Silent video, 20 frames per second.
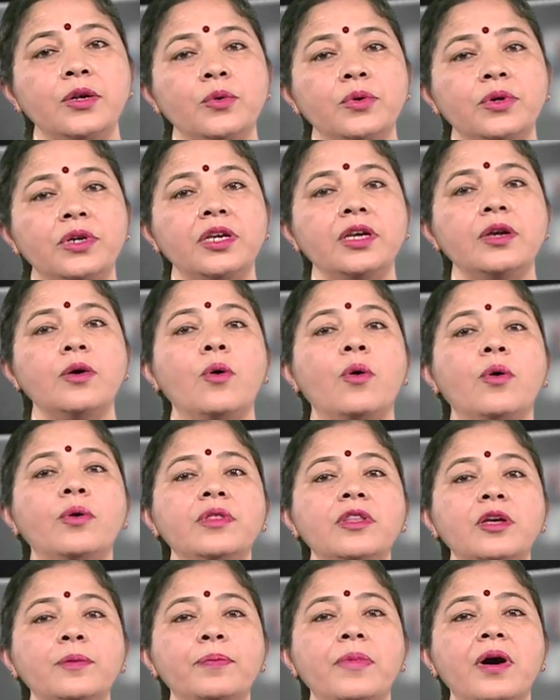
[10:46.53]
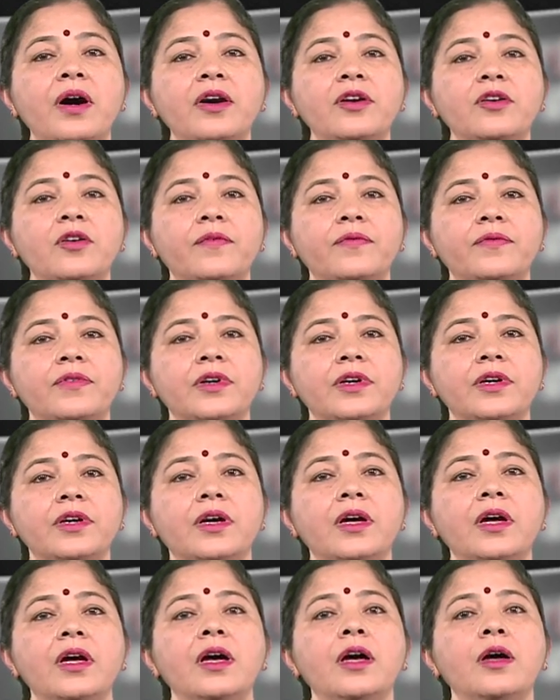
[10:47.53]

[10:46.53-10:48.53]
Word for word: duty on the part of the